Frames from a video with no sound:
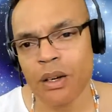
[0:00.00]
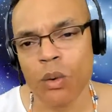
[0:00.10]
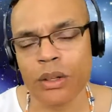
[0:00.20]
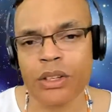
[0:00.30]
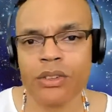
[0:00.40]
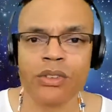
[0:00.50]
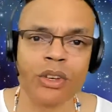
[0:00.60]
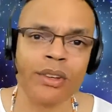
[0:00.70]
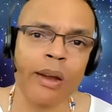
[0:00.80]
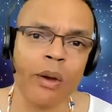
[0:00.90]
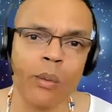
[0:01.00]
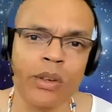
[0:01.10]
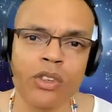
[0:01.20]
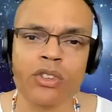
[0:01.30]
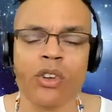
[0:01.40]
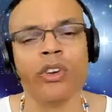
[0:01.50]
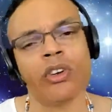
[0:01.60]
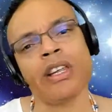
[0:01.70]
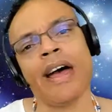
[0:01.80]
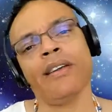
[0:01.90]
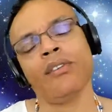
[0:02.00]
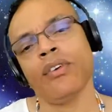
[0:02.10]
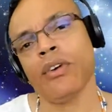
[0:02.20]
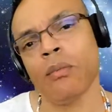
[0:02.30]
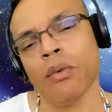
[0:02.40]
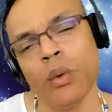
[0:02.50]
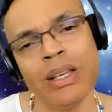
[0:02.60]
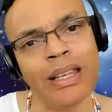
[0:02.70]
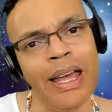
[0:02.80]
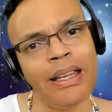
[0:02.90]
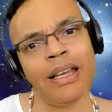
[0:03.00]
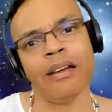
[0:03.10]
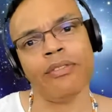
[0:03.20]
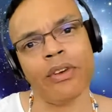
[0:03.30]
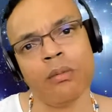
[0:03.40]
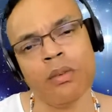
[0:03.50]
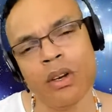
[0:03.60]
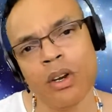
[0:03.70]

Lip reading: Walt Disney says, hey, we just saw your last film. We like that film.